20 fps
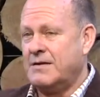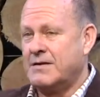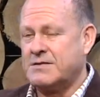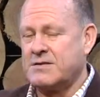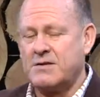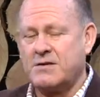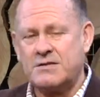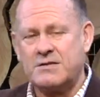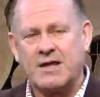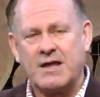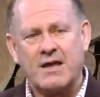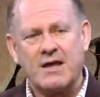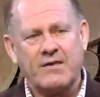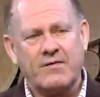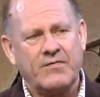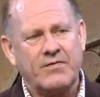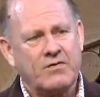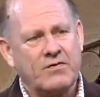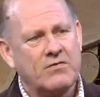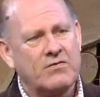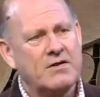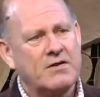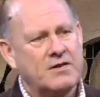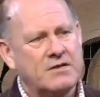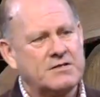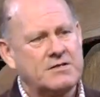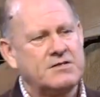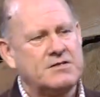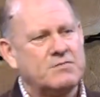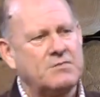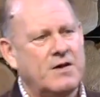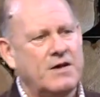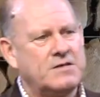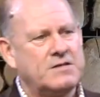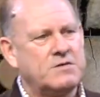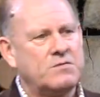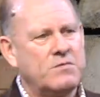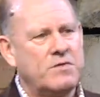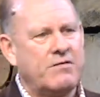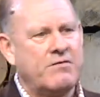So today, if you're in a
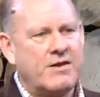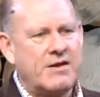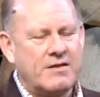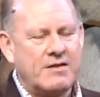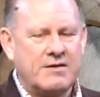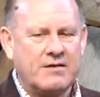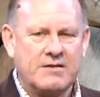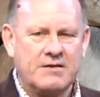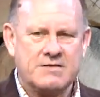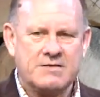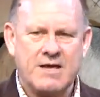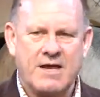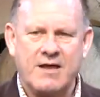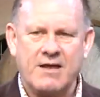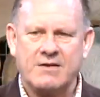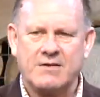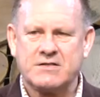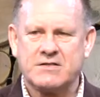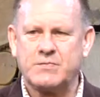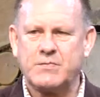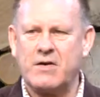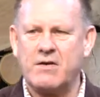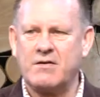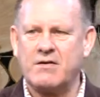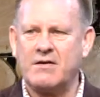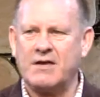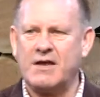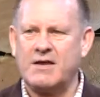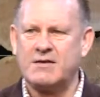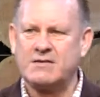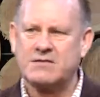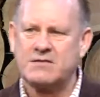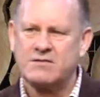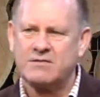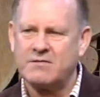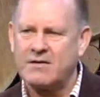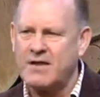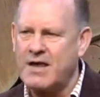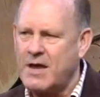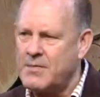situation where anything that Jan has spoken has
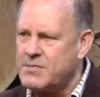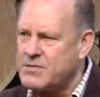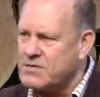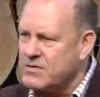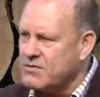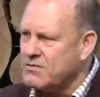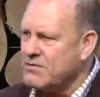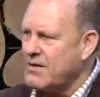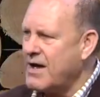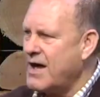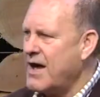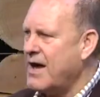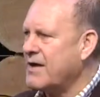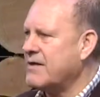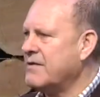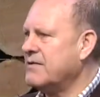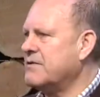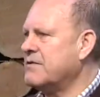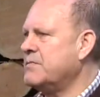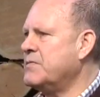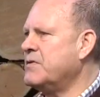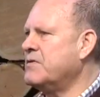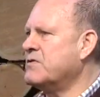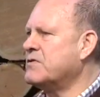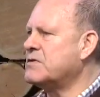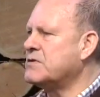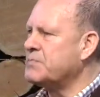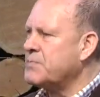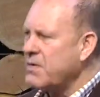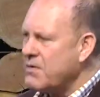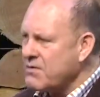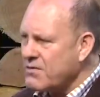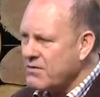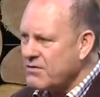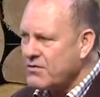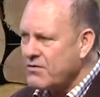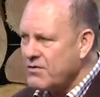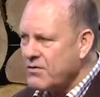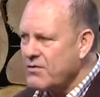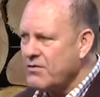sort of captured your heart a little bit or
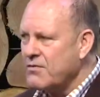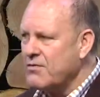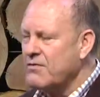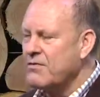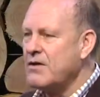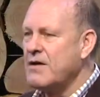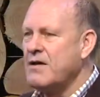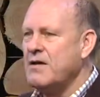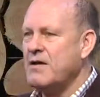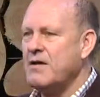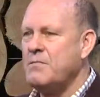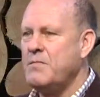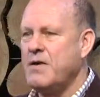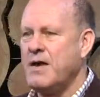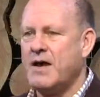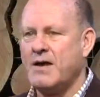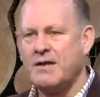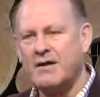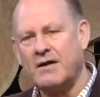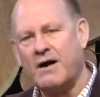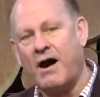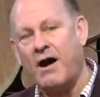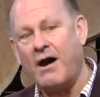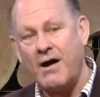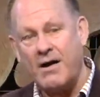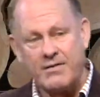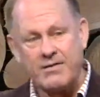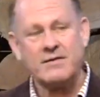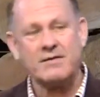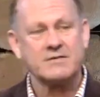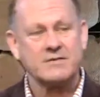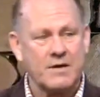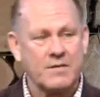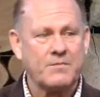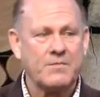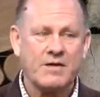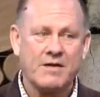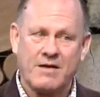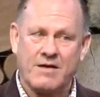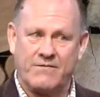spoken to you about either
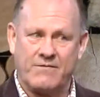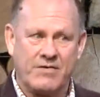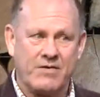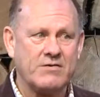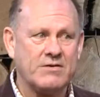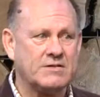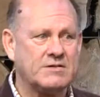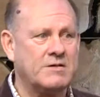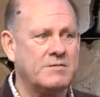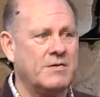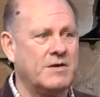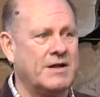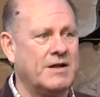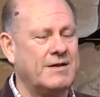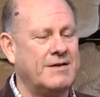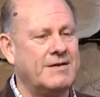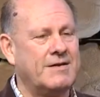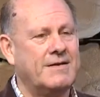something very similar